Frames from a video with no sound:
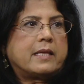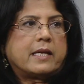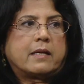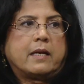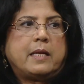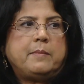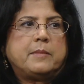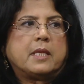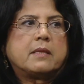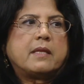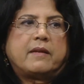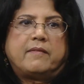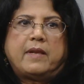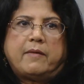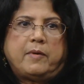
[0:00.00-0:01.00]
They claim that
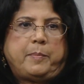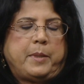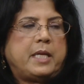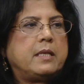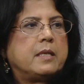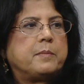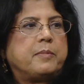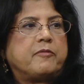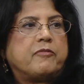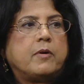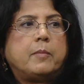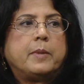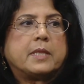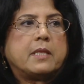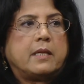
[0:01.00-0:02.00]
they never painted
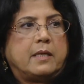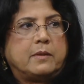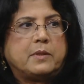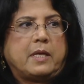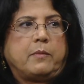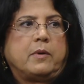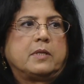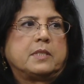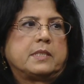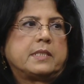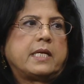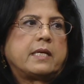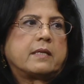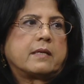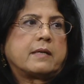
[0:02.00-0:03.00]
before, but now they want to
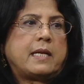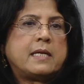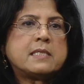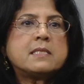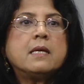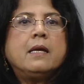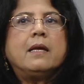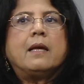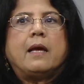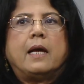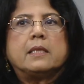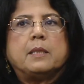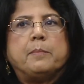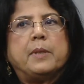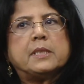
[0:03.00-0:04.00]
take a class.
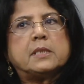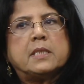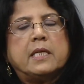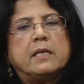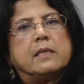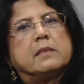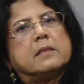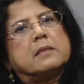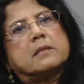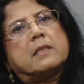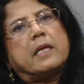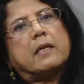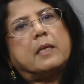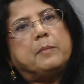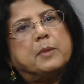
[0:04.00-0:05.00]
And the best thing is
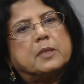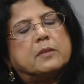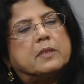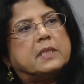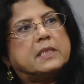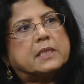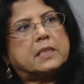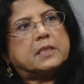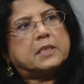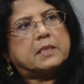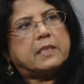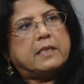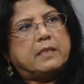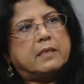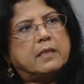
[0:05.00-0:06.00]
they're able to research
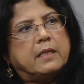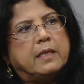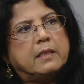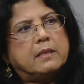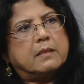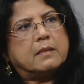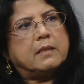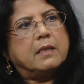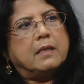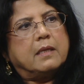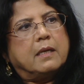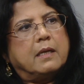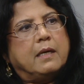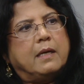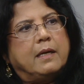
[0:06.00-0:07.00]
the internet
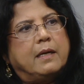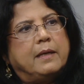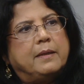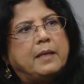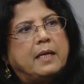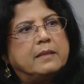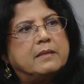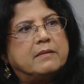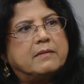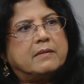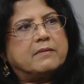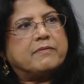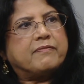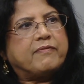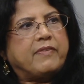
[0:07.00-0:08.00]
and
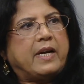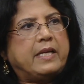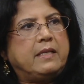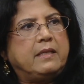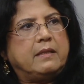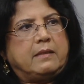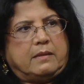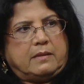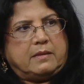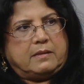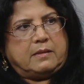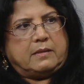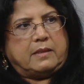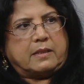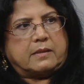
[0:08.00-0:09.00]
find
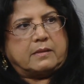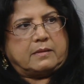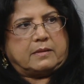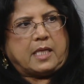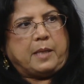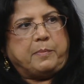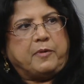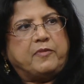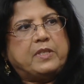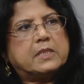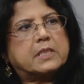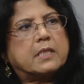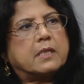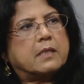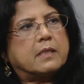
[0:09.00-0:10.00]
the type of
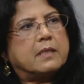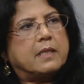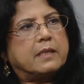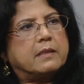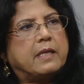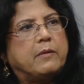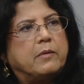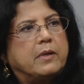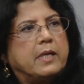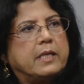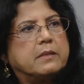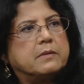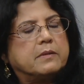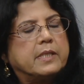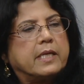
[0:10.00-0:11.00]
instructor that they would
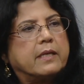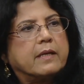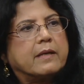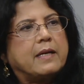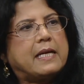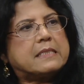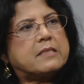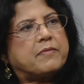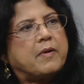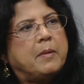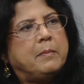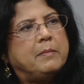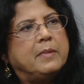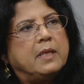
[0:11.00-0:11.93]
like to take a class from.